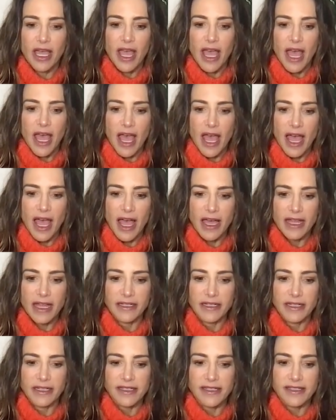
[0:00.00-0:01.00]
And
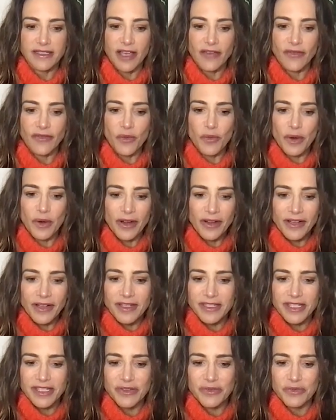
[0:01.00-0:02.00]
self awareness
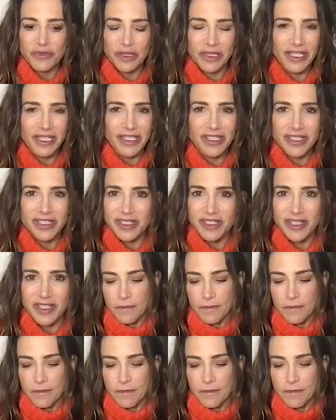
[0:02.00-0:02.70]
is really just